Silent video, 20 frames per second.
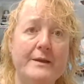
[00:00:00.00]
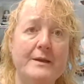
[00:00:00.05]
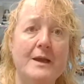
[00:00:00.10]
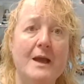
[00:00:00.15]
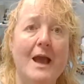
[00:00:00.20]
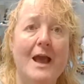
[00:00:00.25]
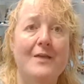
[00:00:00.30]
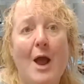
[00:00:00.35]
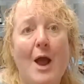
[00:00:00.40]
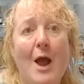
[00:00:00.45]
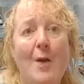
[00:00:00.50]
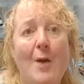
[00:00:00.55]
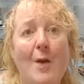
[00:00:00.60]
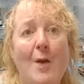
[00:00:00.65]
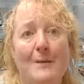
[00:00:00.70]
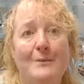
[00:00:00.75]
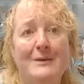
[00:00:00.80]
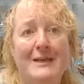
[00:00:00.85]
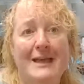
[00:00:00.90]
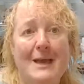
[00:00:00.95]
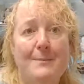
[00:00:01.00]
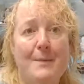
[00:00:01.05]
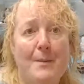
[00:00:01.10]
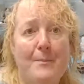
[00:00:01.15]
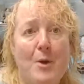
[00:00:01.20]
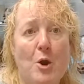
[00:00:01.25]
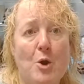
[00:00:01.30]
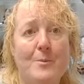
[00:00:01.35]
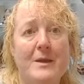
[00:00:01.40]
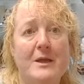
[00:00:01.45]
I'll be able to get my
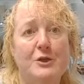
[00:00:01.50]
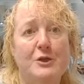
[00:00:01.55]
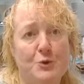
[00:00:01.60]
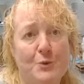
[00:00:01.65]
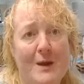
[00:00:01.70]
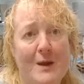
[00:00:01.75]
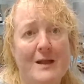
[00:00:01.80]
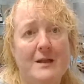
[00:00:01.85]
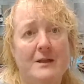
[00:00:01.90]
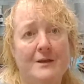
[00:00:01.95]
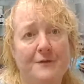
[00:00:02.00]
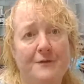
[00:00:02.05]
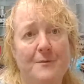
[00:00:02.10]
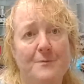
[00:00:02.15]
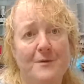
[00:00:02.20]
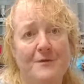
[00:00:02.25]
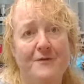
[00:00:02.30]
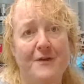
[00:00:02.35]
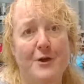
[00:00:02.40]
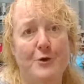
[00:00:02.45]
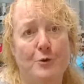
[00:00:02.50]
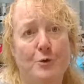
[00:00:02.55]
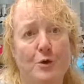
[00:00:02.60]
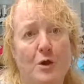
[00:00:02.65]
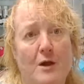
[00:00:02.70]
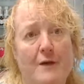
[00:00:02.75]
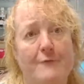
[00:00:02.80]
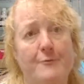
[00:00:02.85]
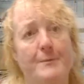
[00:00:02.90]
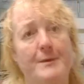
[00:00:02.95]
permit directly from the federal
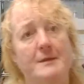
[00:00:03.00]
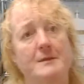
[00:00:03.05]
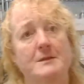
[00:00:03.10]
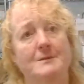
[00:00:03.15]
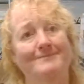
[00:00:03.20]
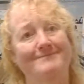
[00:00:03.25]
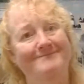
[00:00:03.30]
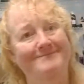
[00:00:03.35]
government.